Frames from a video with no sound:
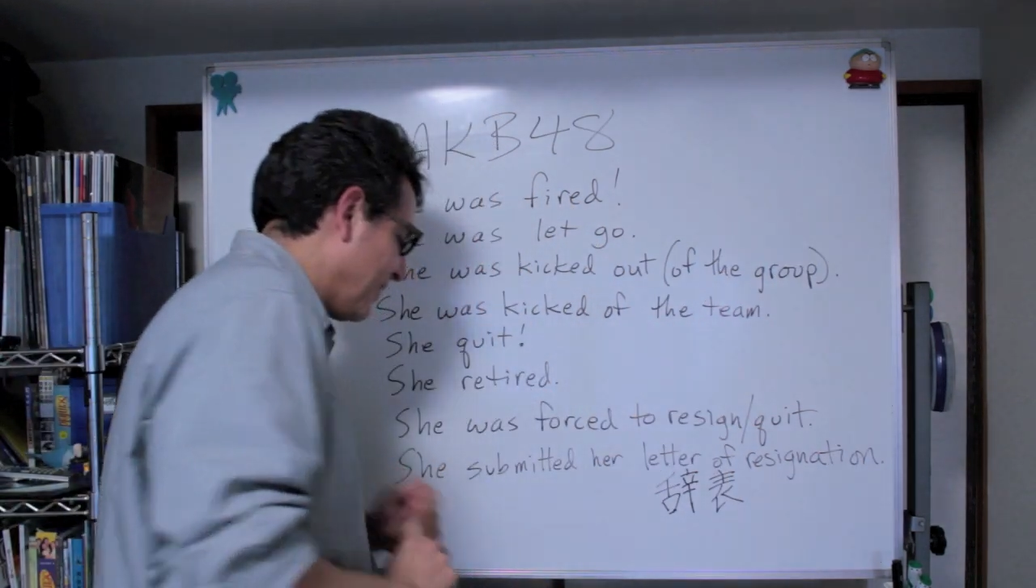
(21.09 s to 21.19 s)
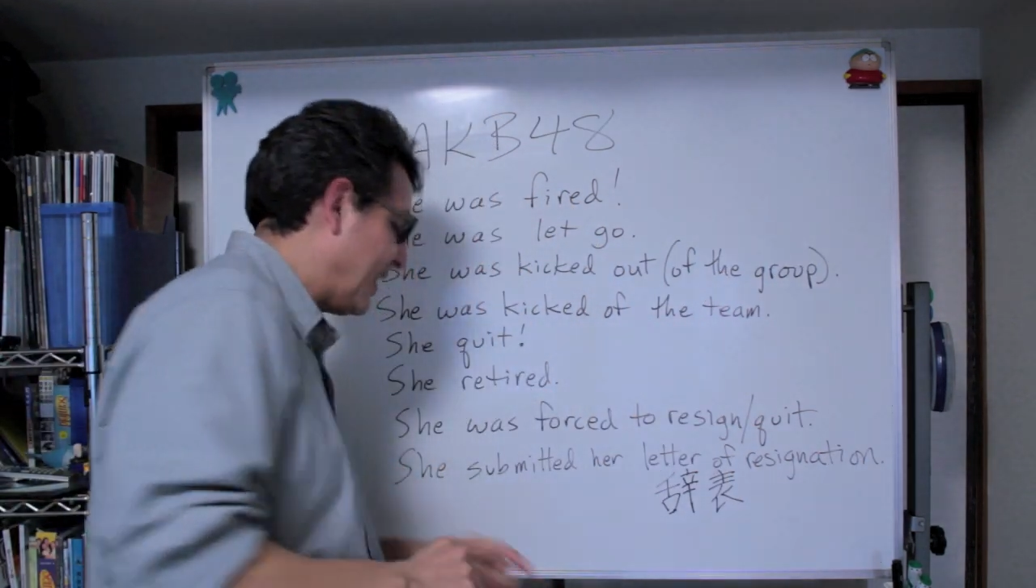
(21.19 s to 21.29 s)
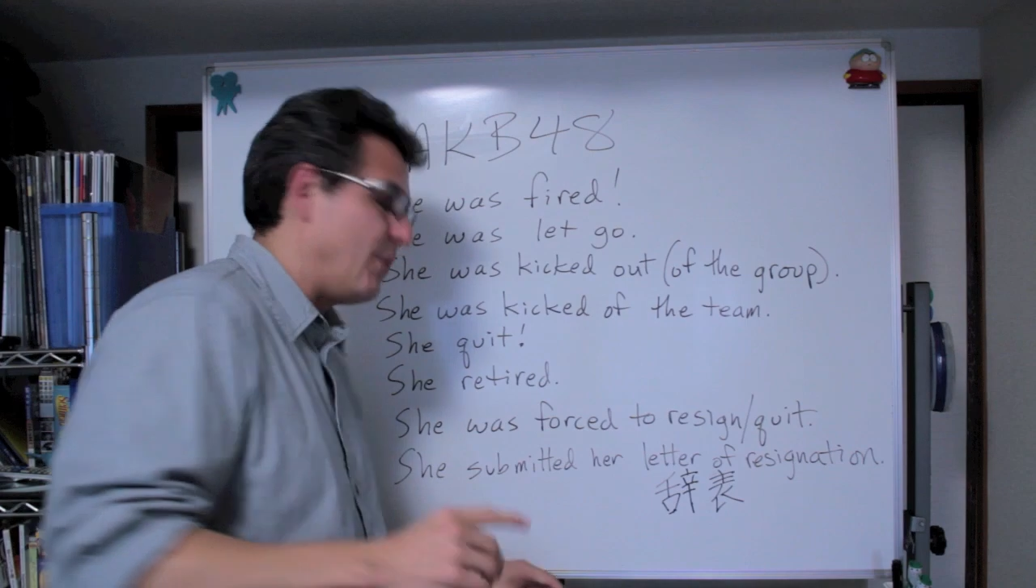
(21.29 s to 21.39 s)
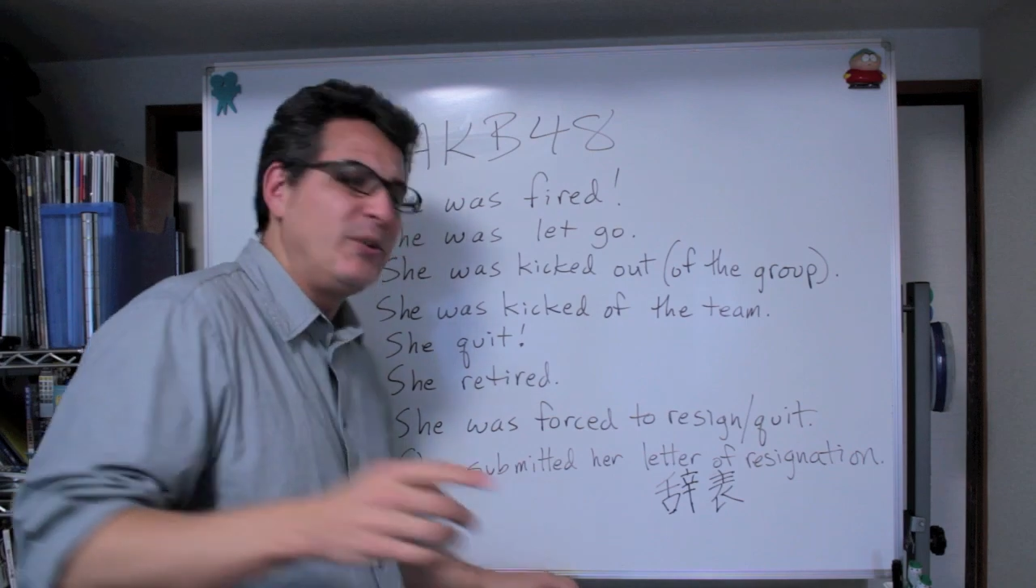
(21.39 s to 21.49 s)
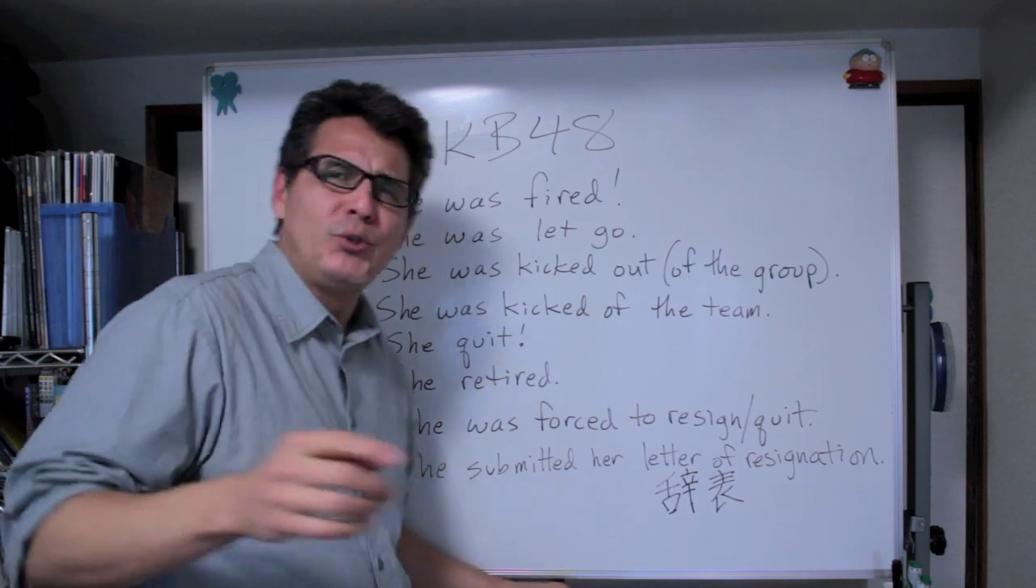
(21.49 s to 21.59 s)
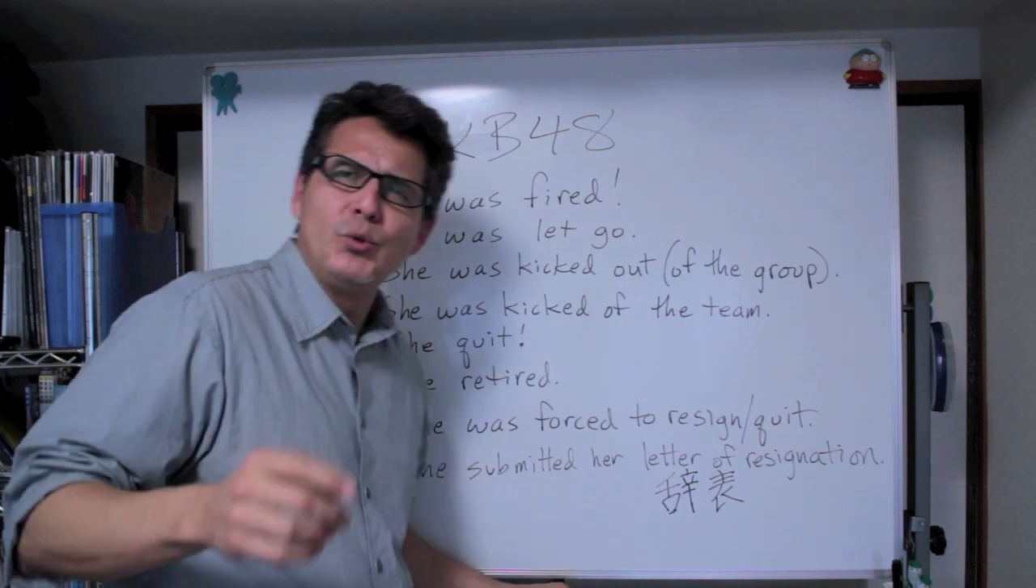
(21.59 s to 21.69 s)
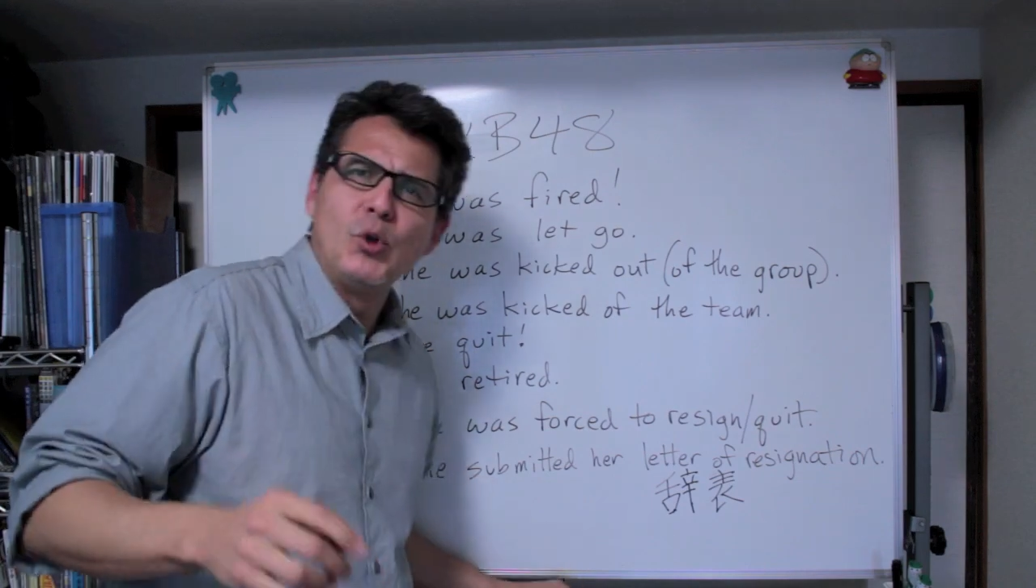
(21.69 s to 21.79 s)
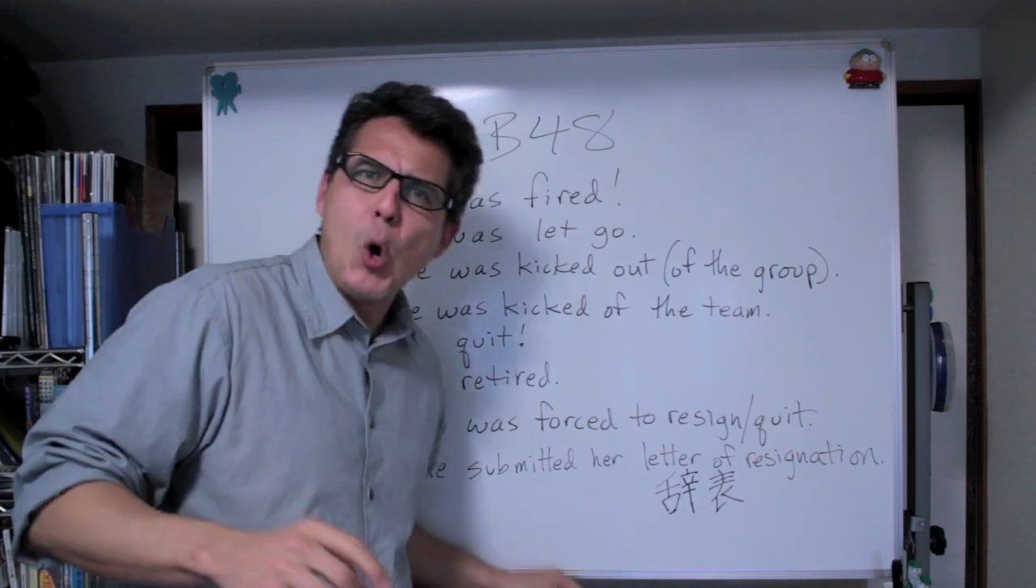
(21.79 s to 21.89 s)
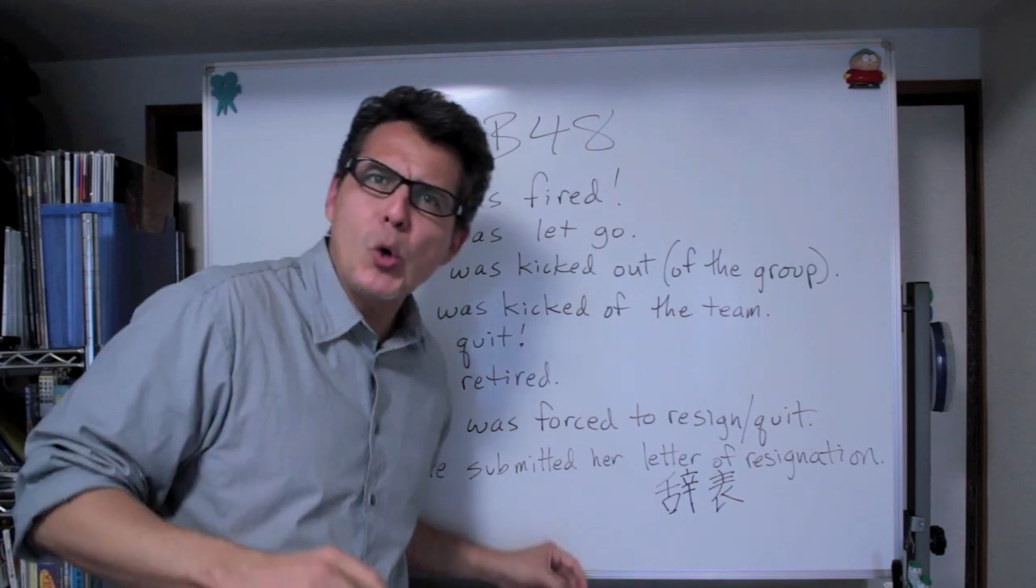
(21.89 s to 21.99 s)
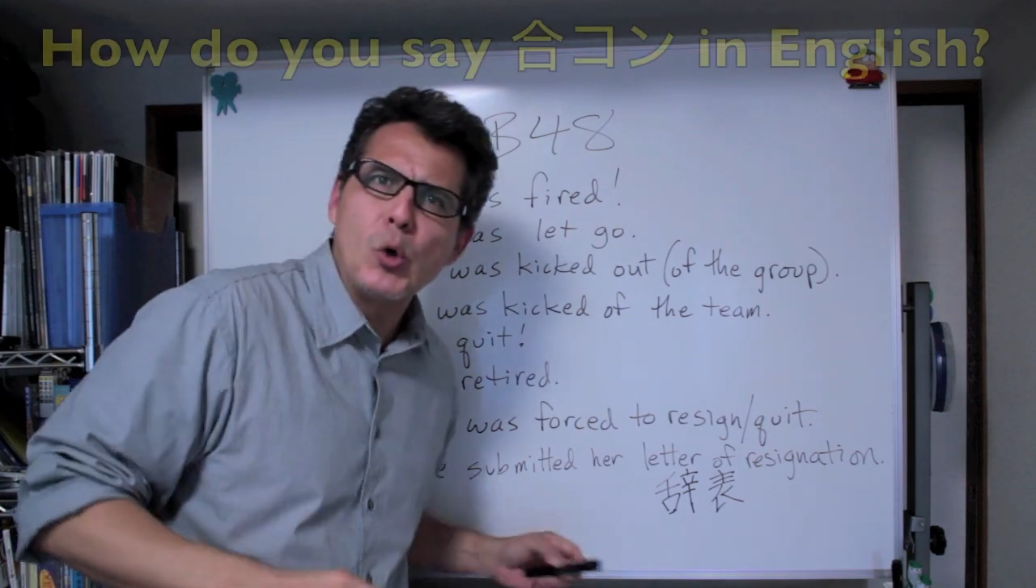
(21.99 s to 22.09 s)
They went to
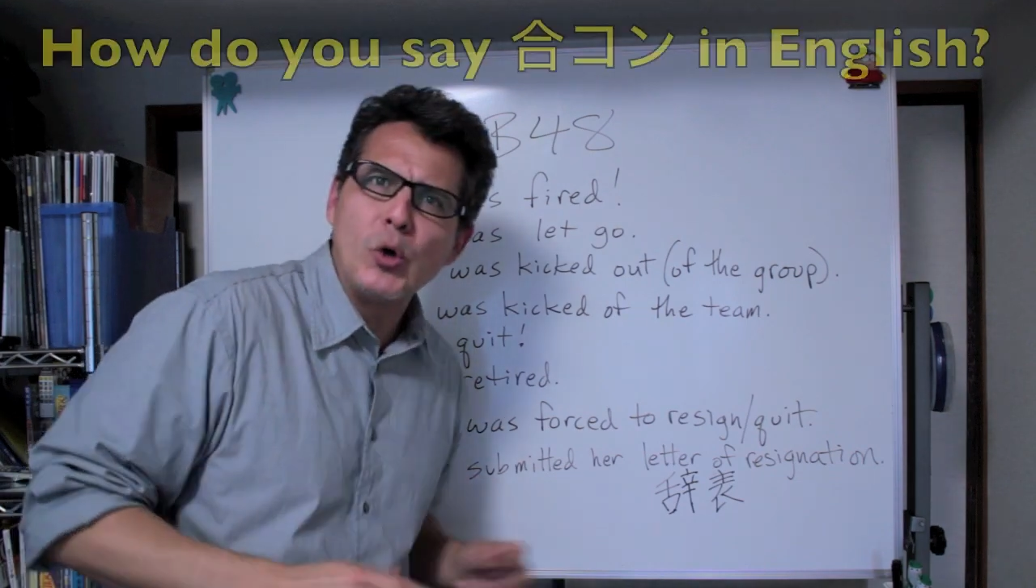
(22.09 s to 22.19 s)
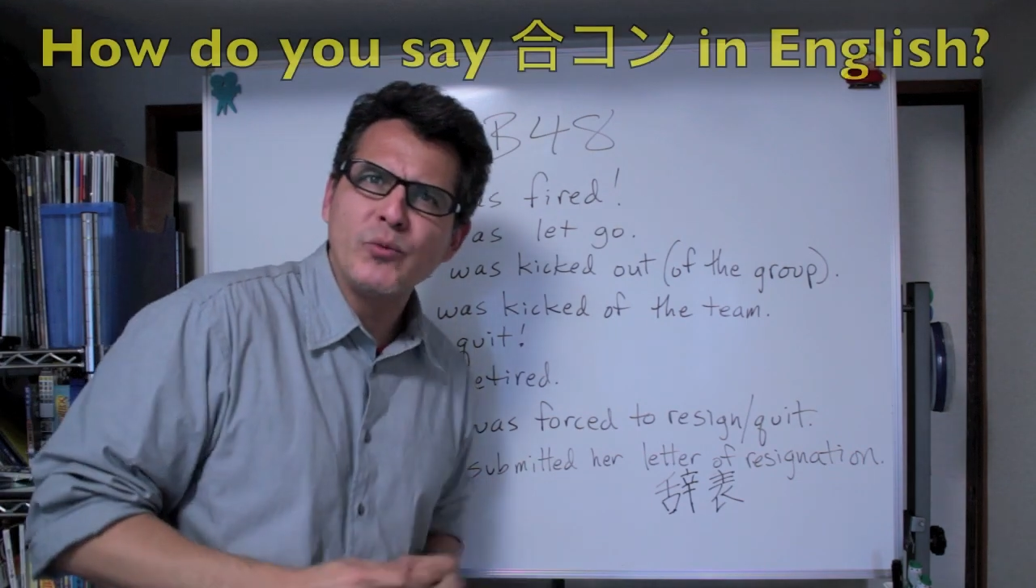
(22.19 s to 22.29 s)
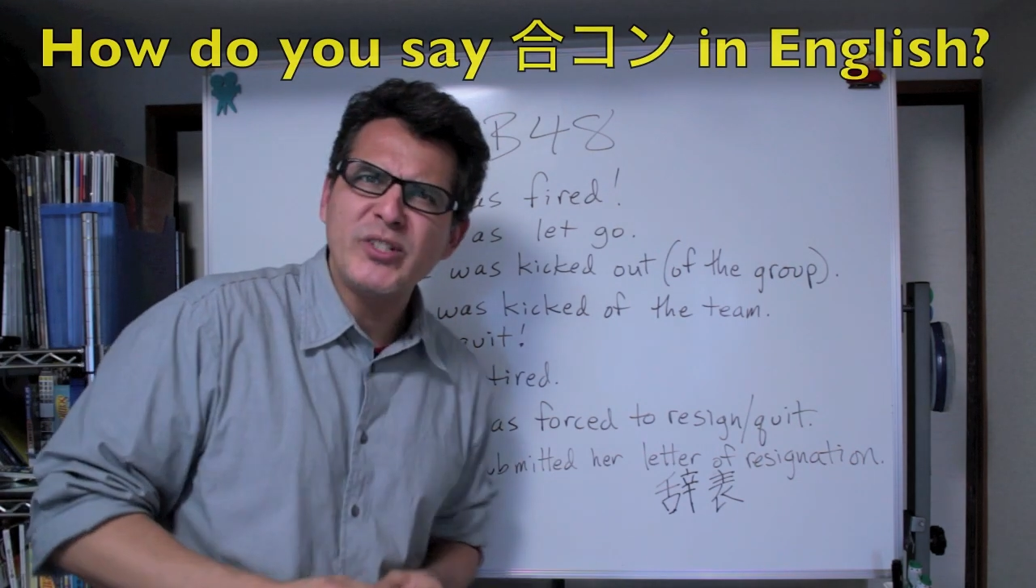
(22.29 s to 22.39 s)
Gokon.